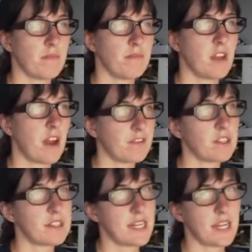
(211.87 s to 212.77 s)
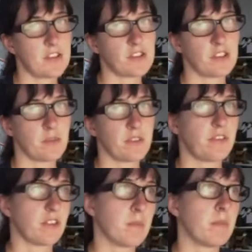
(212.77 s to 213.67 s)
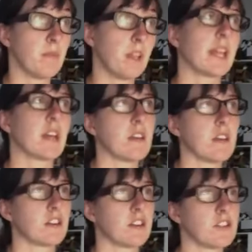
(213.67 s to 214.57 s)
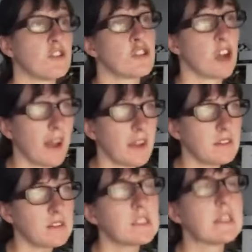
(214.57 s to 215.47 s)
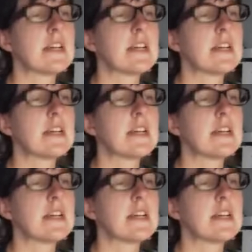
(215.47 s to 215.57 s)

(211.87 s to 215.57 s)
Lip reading: not for a teenager, but for like a younger child.